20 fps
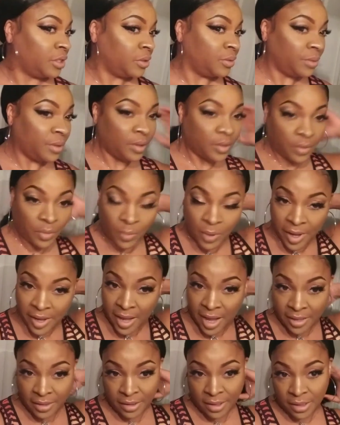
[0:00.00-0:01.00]
cute either
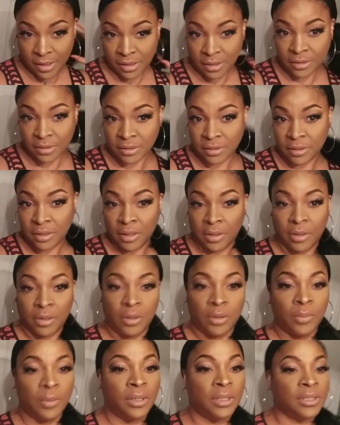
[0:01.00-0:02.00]
way, I think,
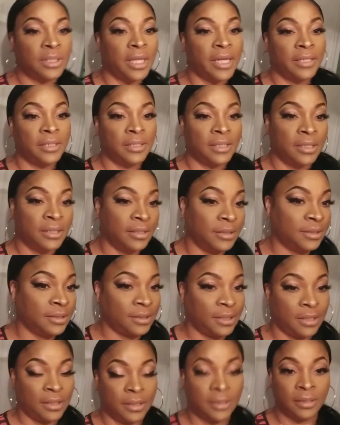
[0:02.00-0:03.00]
when it's like
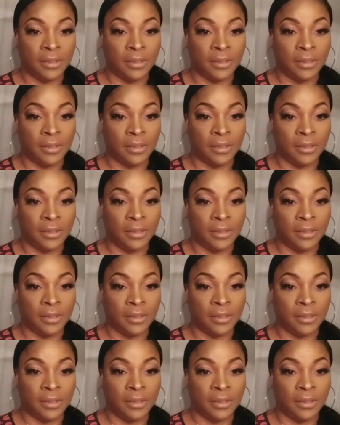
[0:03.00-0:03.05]
this.